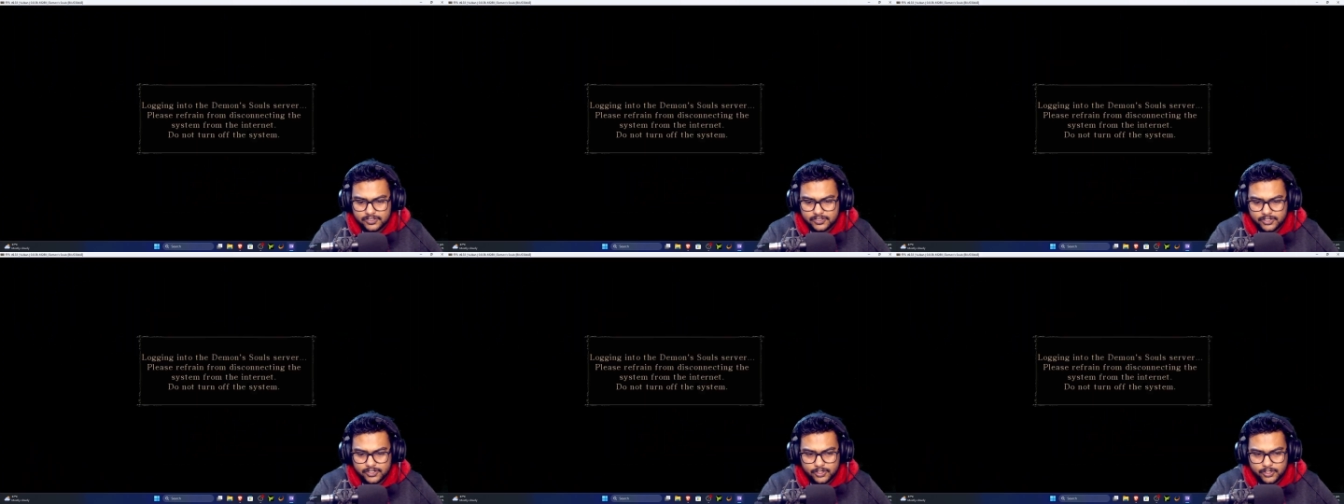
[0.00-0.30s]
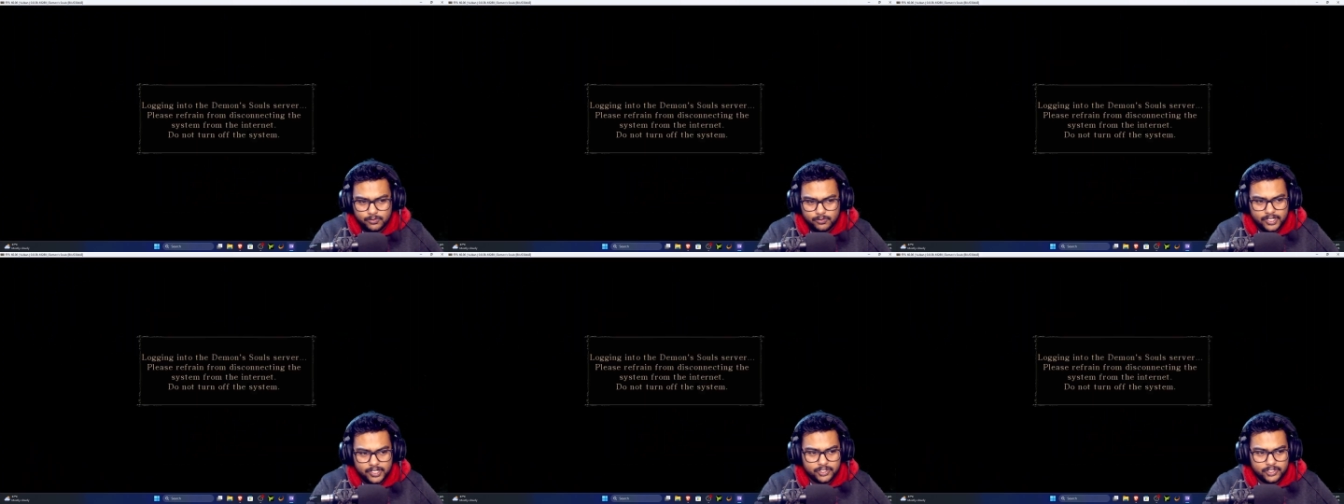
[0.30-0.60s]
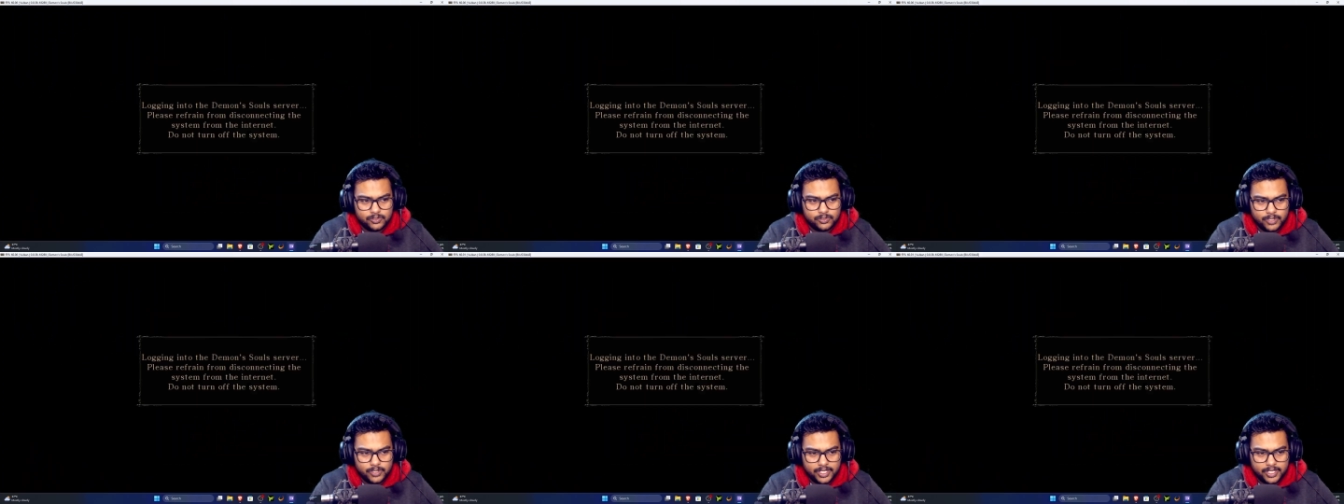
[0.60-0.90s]
do a
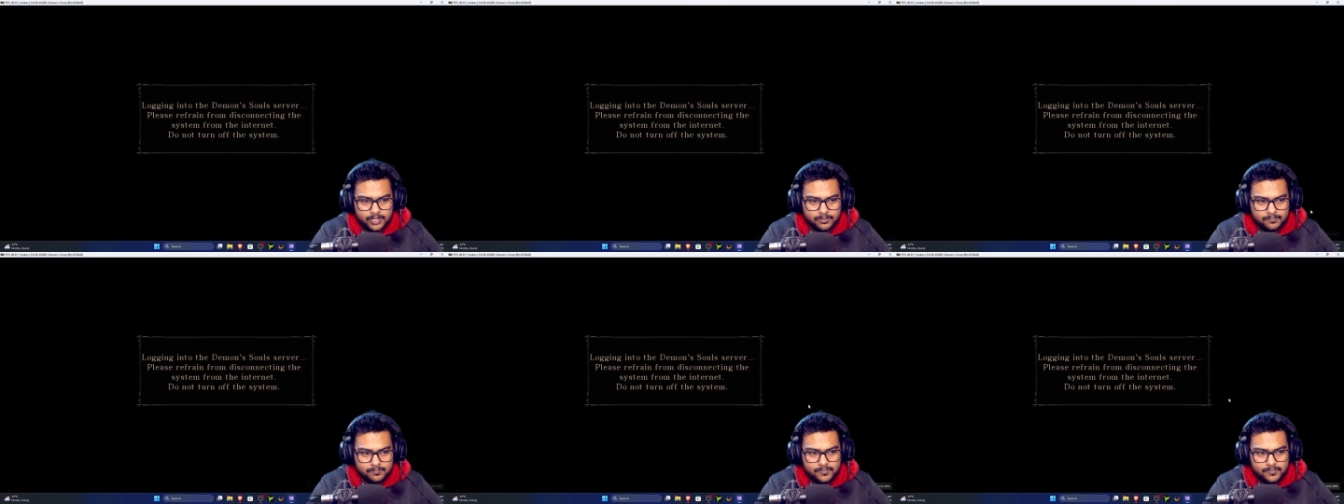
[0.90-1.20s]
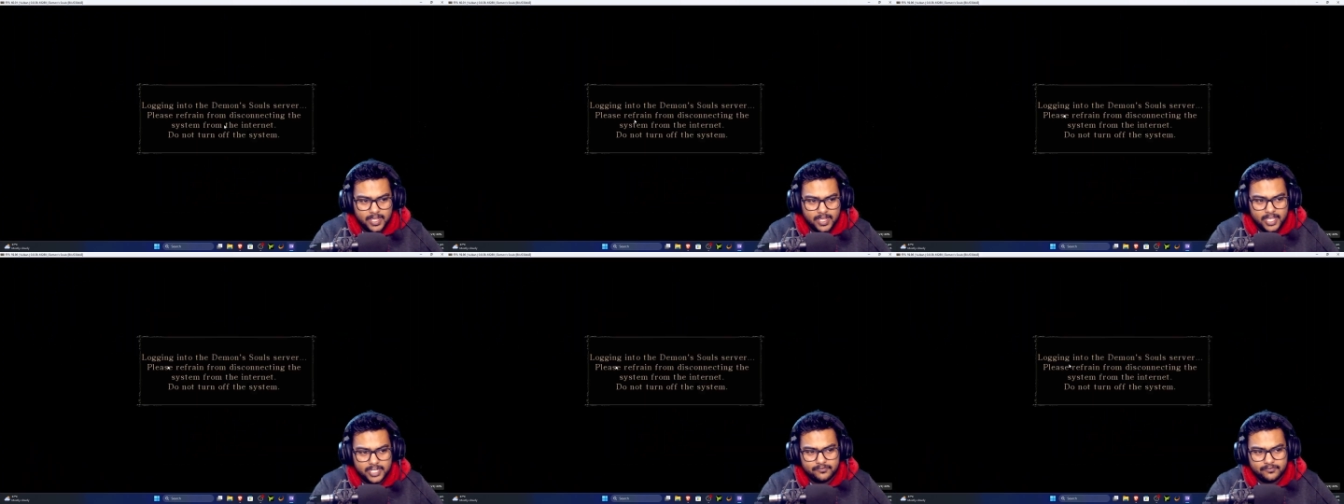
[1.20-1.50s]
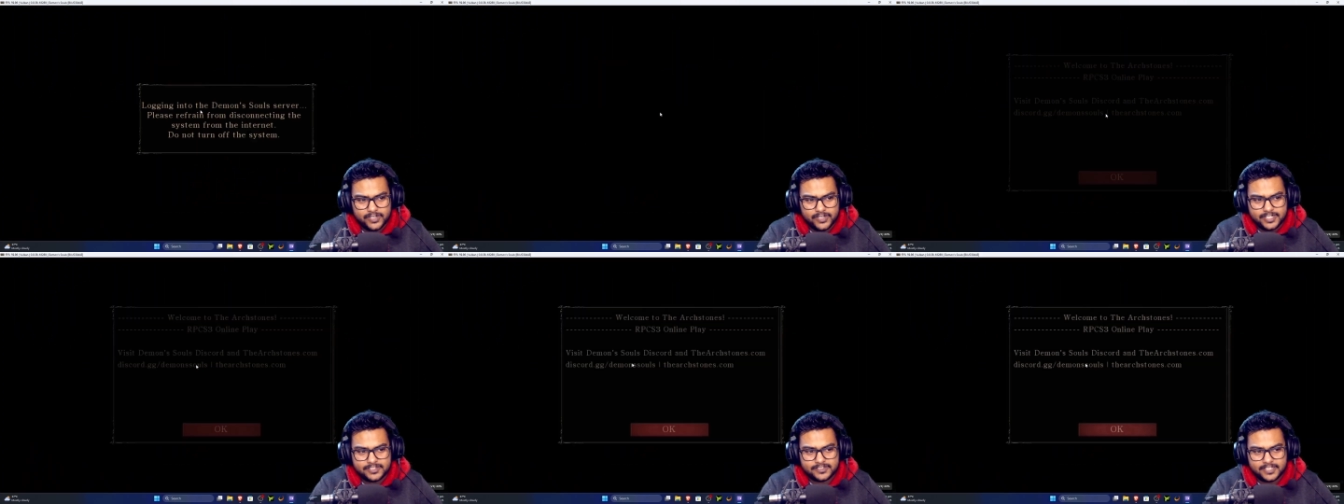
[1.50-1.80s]
new game, and
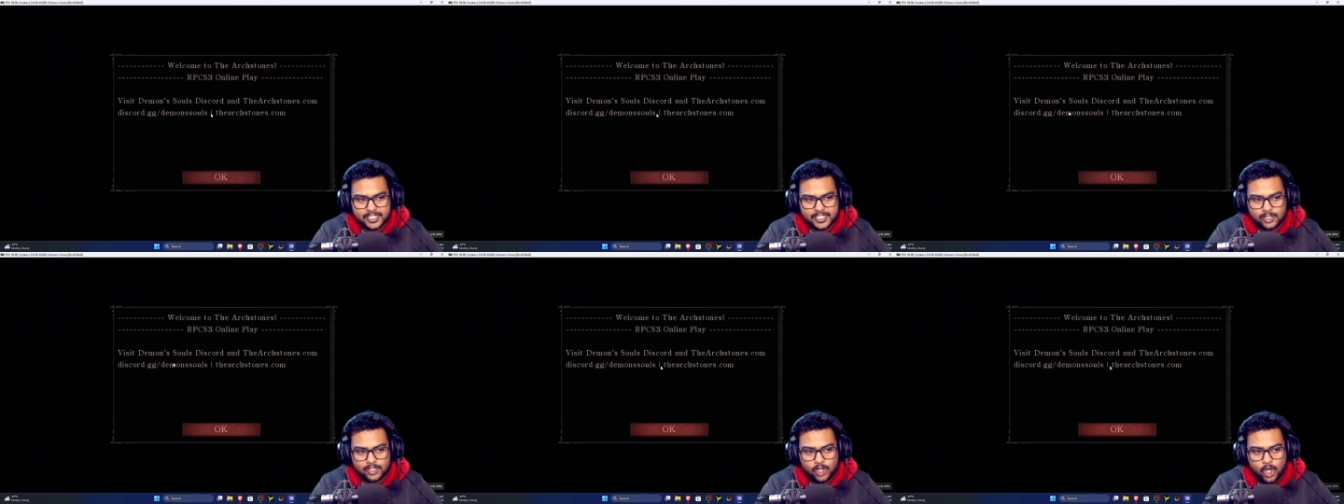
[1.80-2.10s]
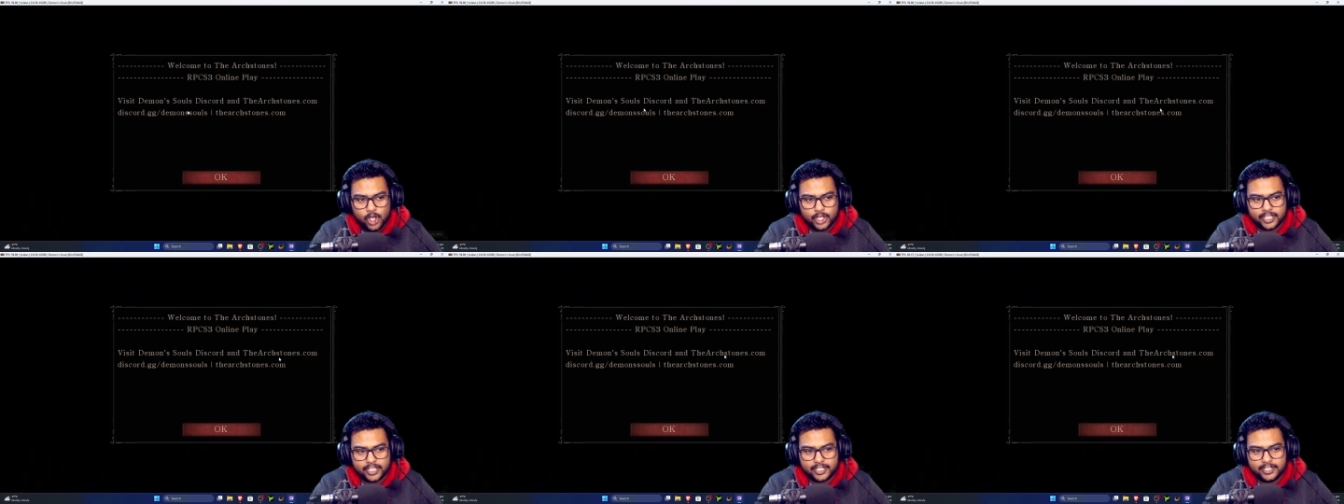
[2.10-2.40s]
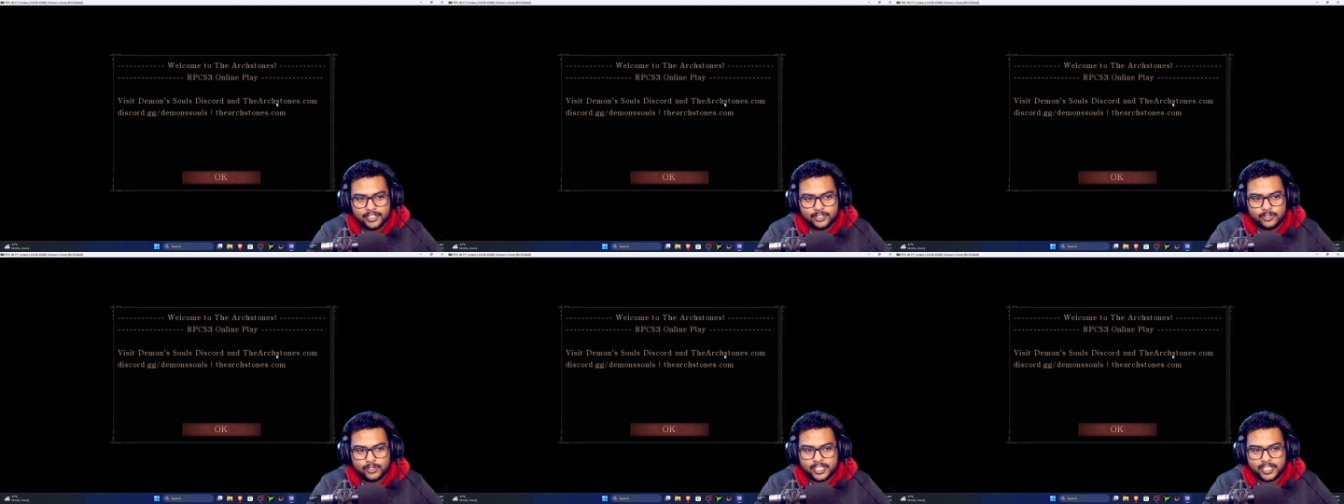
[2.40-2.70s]
if it's saying logging
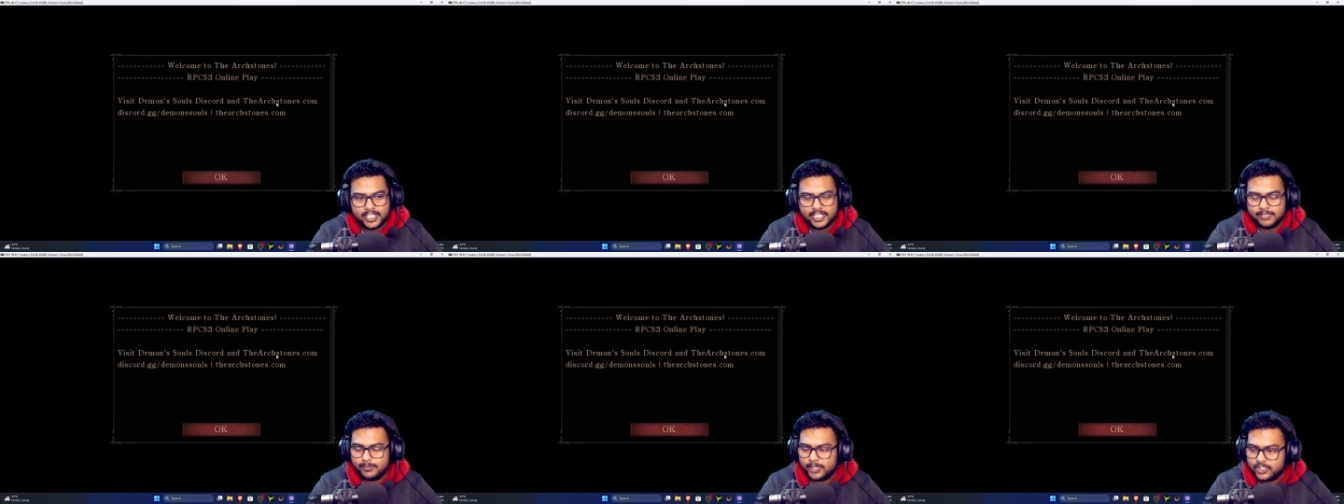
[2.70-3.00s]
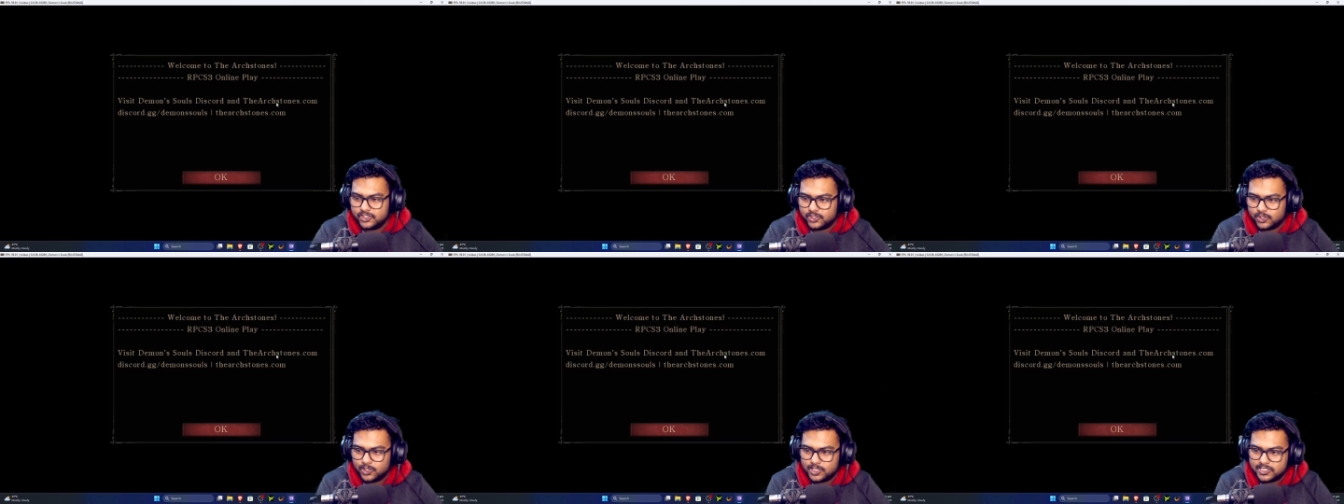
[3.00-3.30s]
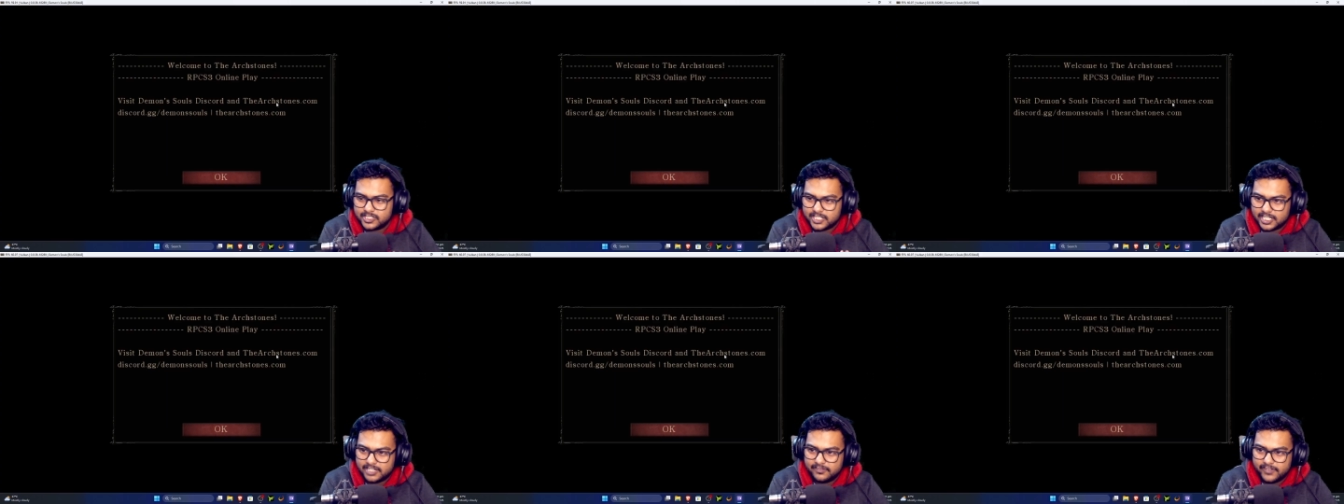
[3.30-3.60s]
into Demon Souls
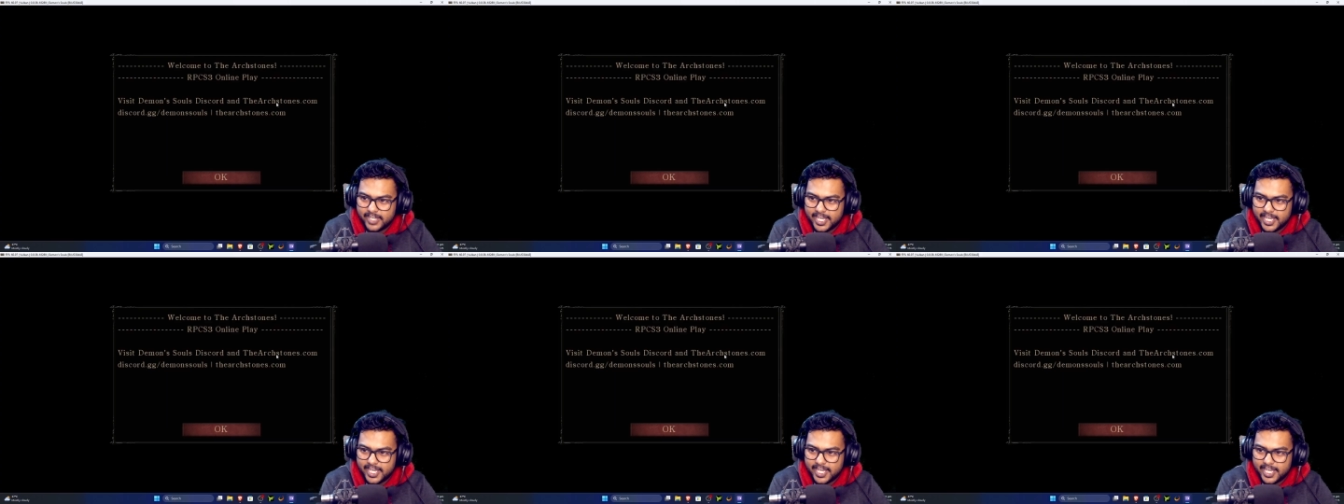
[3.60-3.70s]
server,